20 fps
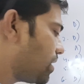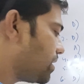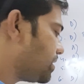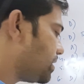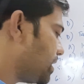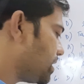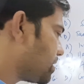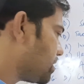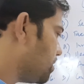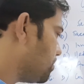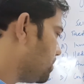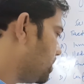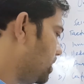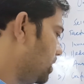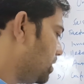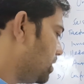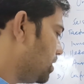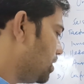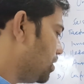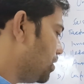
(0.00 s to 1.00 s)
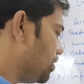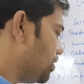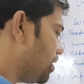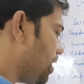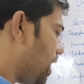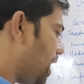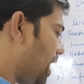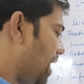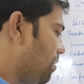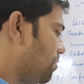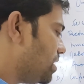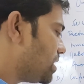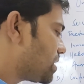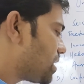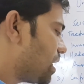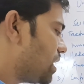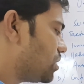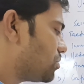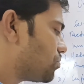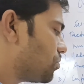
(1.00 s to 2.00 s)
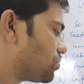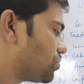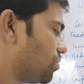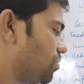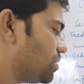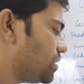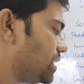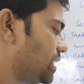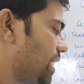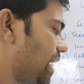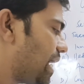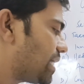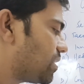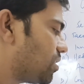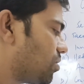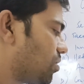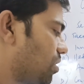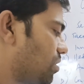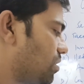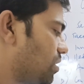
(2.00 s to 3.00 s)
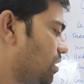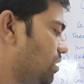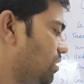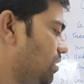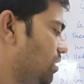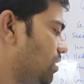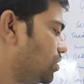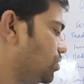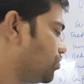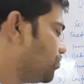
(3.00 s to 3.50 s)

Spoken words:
26 number. I am studying sociology at the London